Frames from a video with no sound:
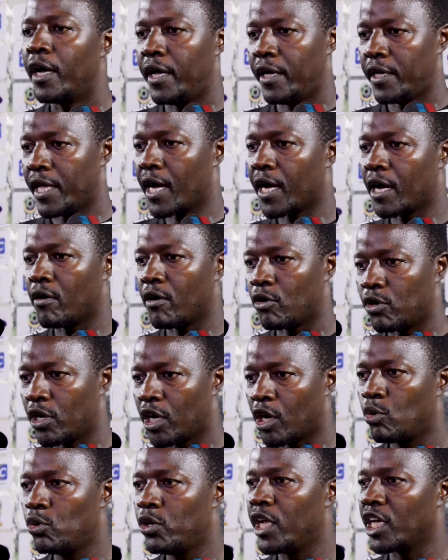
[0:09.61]
Yanga wako na
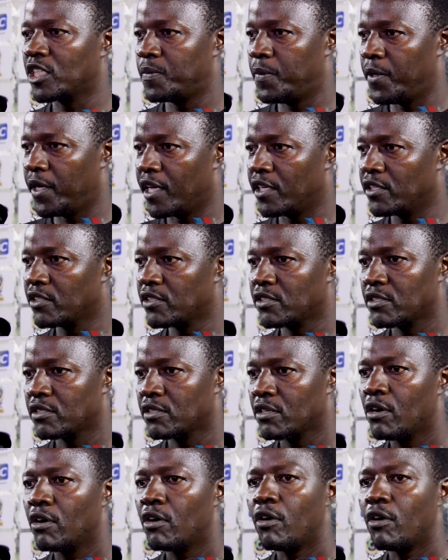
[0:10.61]
good experience.